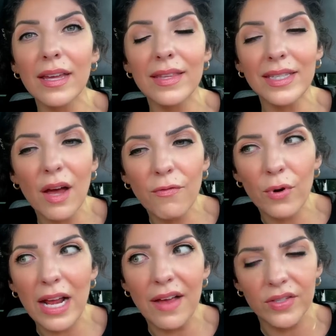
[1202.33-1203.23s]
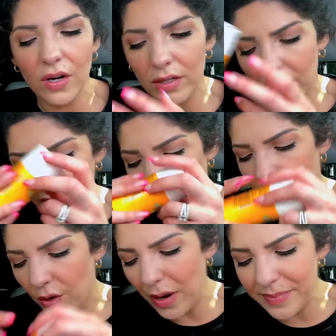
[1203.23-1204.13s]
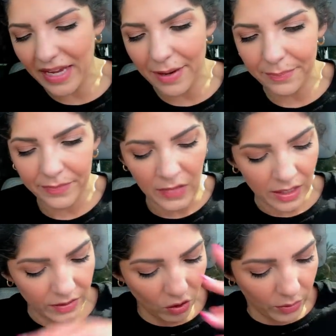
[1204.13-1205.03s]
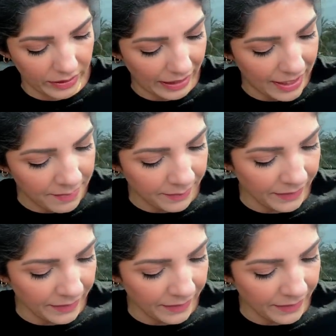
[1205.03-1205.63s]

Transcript: And this got four and a half stars on their website. So we'll see.